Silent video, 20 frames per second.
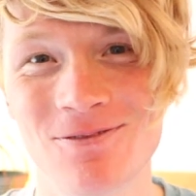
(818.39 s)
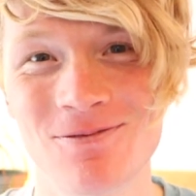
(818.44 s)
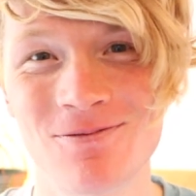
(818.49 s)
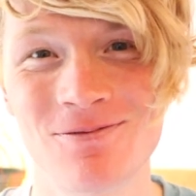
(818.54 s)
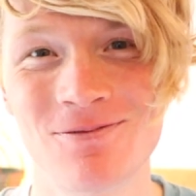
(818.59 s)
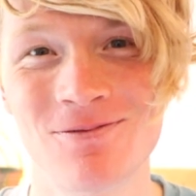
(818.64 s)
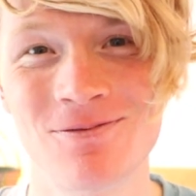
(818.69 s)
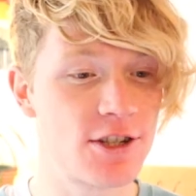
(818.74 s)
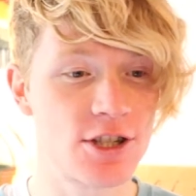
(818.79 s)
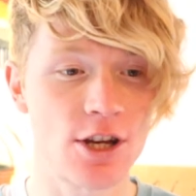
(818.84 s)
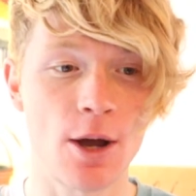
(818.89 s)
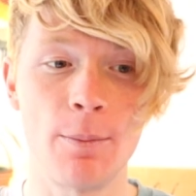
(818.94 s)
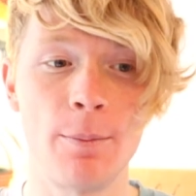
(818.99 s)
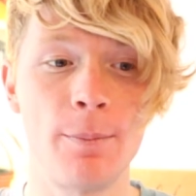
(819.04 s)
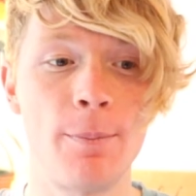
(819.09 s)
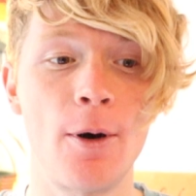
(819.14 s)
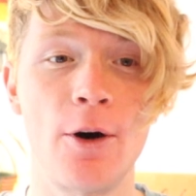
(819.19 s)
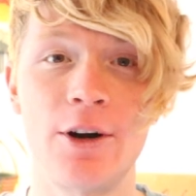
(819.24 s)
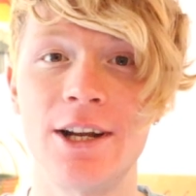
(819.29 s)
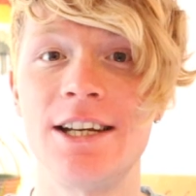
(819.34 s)
And if
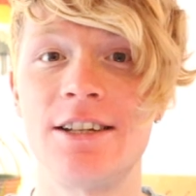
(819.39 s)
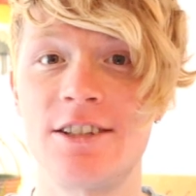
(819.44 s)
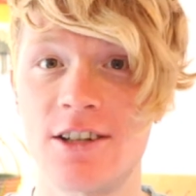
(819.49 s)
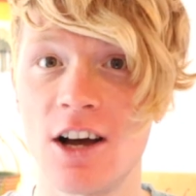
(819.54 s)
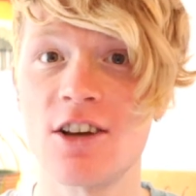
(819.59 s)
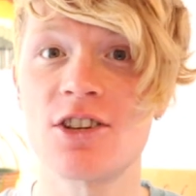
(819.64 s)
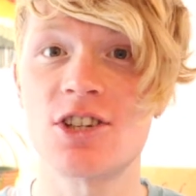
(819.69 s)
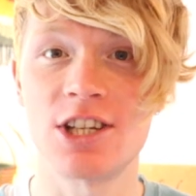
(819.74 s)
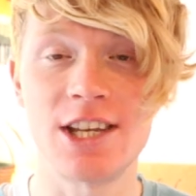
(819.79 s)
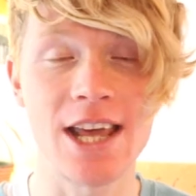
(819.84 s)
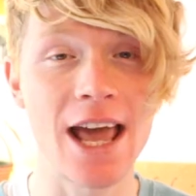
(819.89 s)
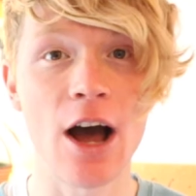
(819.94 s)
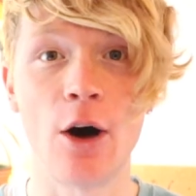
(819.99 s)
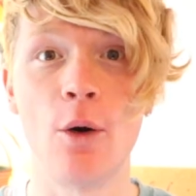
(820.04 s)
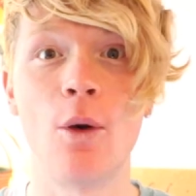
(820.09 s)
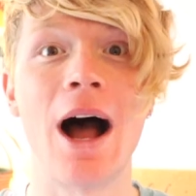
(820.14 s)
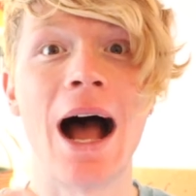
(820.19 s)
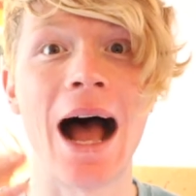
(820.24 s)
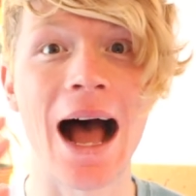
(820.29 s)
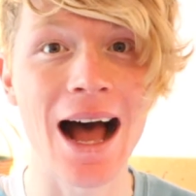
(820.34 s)
somebody does
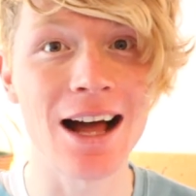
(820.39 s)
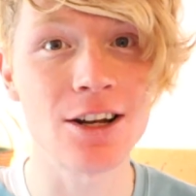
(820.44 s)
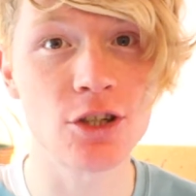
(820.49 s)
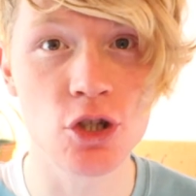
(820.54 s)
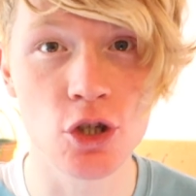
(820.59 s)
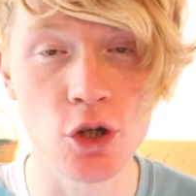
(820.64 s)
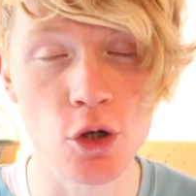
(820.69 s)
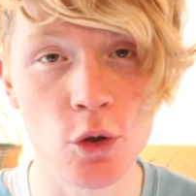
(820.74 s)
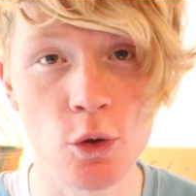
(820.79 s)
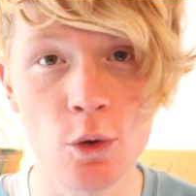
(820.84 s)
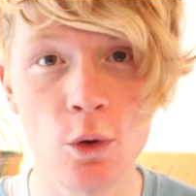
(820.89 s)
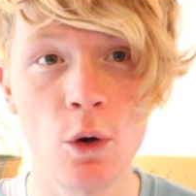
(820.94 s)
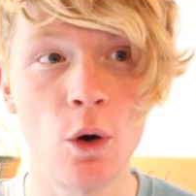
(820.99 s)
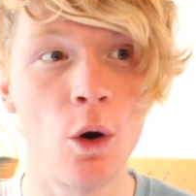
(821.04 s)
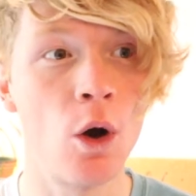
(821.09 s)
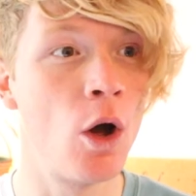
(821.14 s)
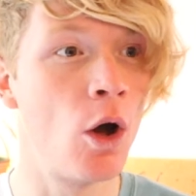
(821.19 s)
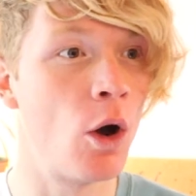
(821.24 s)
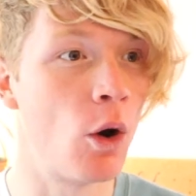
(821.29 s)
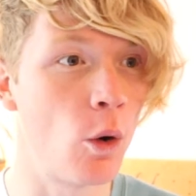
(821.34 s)
yell at you
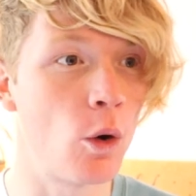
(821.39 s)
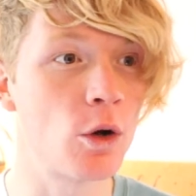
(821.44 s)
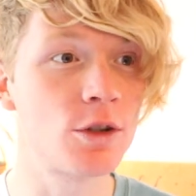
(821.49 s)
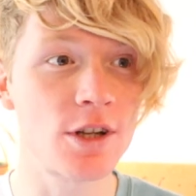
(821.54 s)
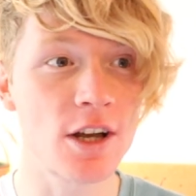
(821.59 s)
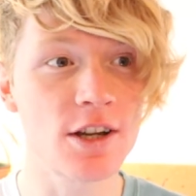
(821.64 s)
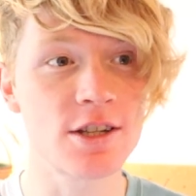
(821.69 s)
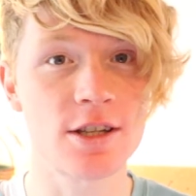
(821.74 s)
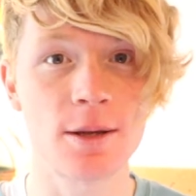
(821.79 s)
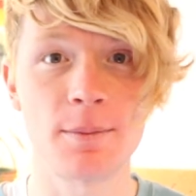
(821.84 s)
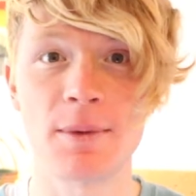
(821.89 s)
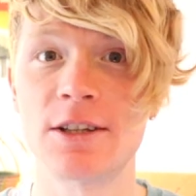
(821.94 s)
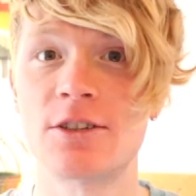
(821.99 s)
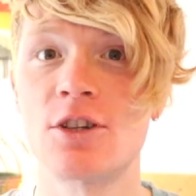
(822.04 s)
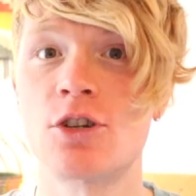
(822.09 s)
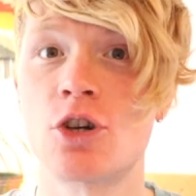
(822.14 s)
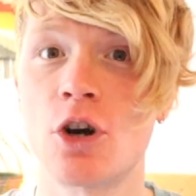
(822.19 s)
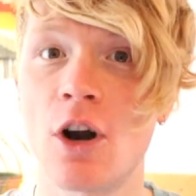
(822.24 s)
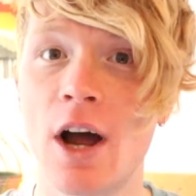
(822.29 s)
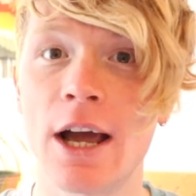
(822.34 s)
or does something
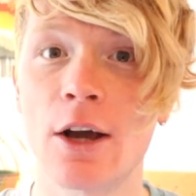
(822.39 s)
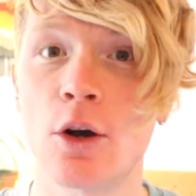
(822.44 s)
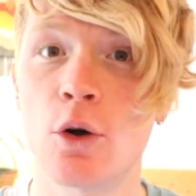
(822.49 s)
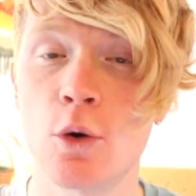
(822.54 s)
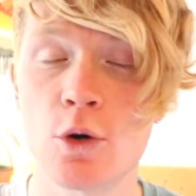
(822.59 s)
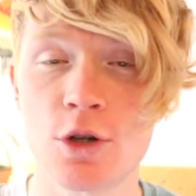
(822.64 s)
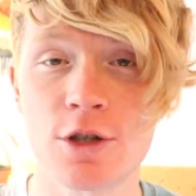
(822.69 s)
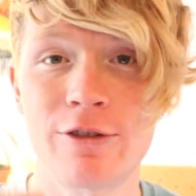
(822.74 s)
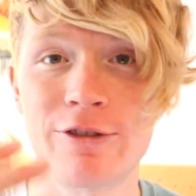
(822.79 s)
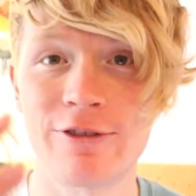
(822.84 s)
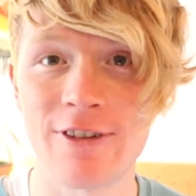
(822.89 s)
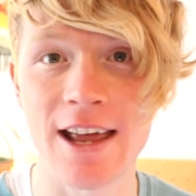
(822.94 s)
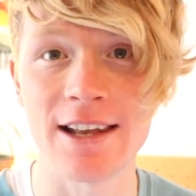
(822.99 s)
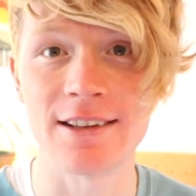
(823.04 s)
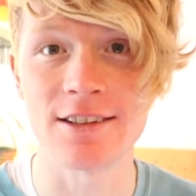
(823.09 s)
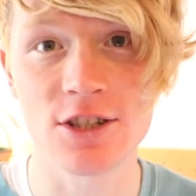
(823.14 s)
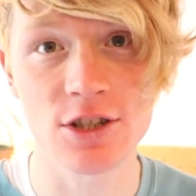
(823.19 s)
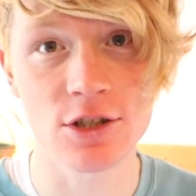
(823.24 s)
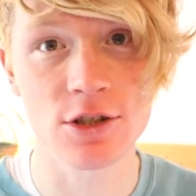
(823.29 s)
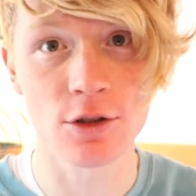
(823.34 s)
to try and cause
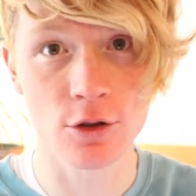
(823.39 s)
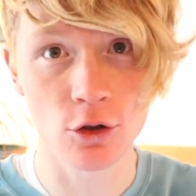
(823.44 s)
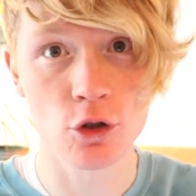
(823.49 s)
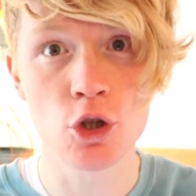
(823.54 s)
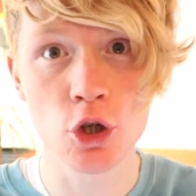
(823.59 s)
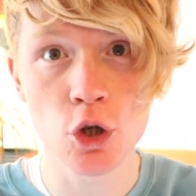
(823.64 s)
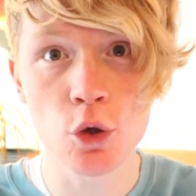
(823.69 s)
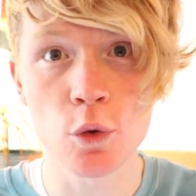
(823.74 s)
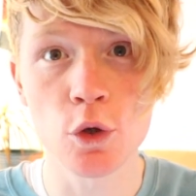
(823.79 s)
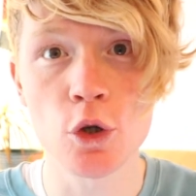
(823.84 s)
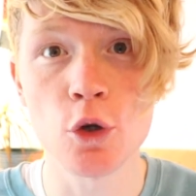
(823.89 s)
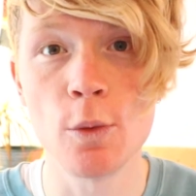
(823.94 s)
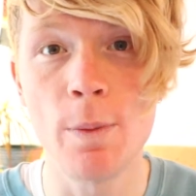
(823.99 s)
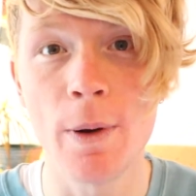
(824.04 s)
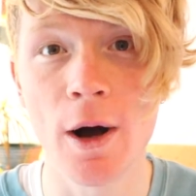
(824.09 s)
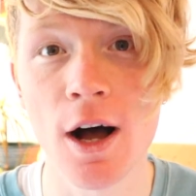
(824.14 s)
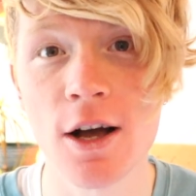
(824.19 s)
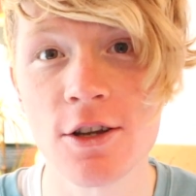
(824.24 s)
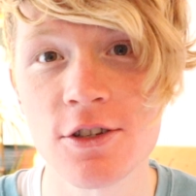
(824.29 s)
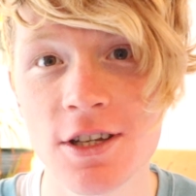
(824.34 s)
offense to you
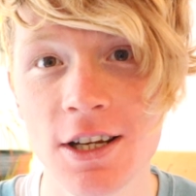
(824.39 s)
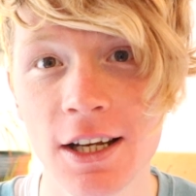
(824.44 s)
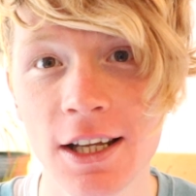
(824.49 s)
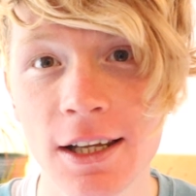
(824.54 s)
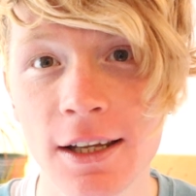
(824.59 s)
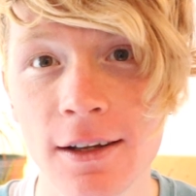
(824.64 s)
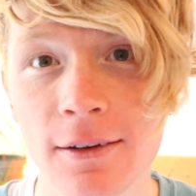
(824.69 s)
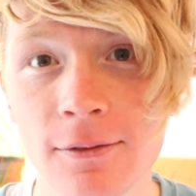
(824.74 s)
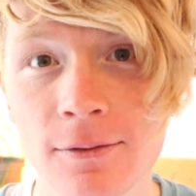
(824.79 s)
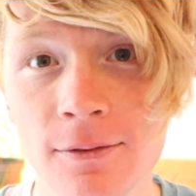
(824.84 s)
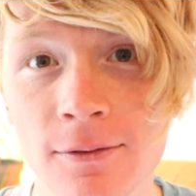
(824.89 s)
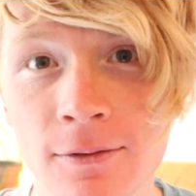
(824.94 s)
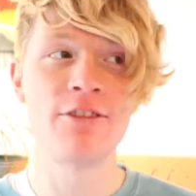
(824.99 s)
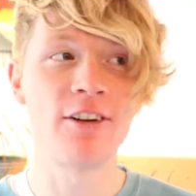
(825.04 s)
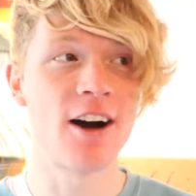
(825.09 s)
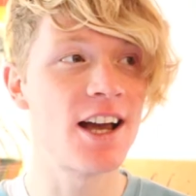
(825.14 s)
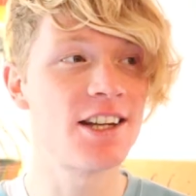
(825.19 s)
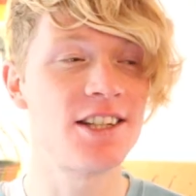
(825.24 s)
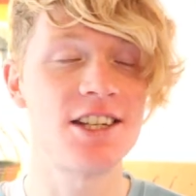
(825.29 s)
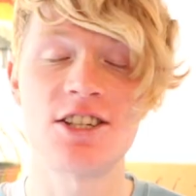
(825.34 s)
personally, my
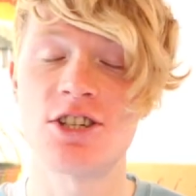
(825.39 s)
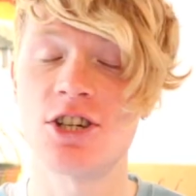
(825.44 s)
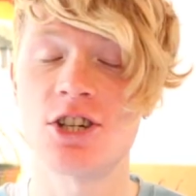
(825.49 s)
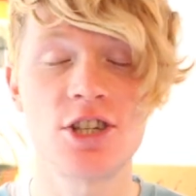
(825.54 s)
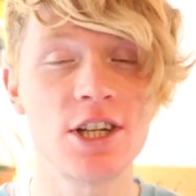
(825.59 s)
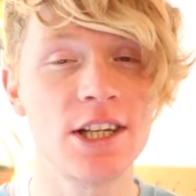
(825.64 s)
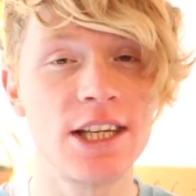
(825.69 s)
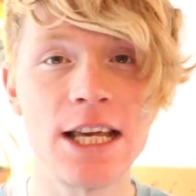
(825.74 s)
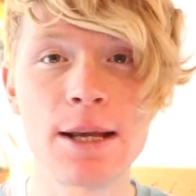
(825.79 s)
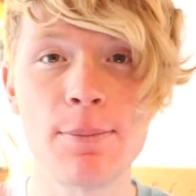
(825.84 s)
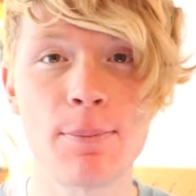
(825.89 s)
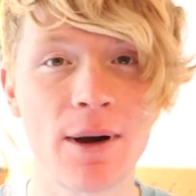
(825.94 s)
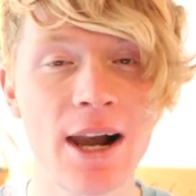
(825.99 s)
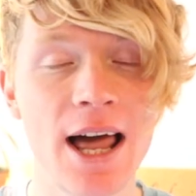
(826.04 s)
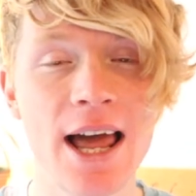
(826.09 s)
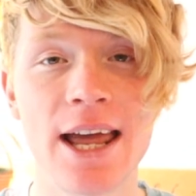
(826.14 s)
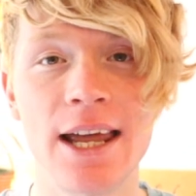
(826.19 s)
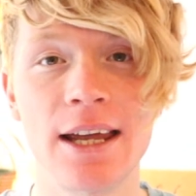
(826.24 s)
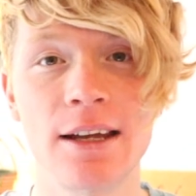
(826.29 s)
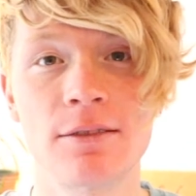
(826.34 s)
advice is just to keep
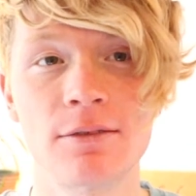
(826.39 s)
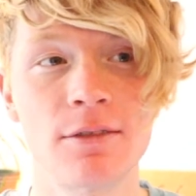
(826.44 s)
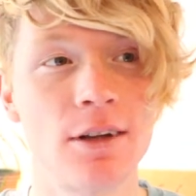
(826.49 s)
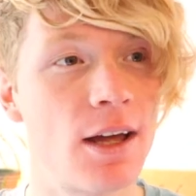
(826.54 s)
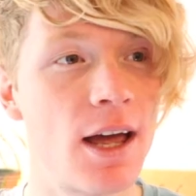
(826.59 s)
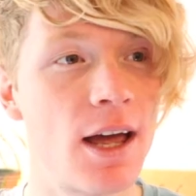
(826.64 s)
playing